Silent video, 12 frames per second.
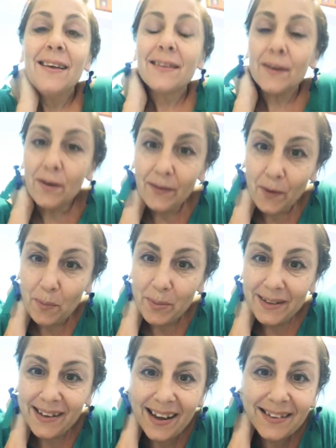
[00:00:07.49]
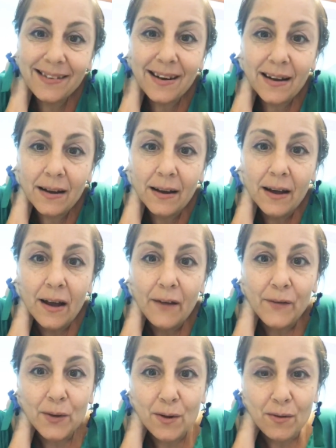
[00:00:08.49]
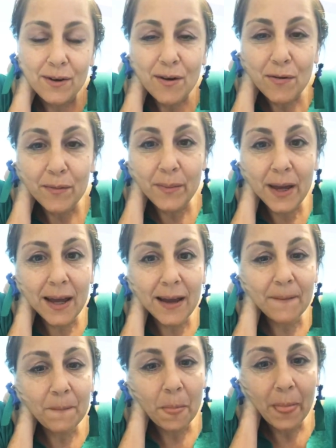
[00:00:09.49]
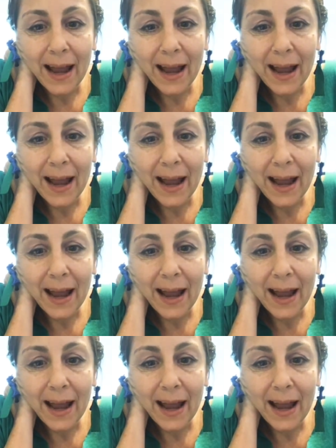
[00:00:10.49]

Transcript: It's Laura Volpentesta. If you don't know me,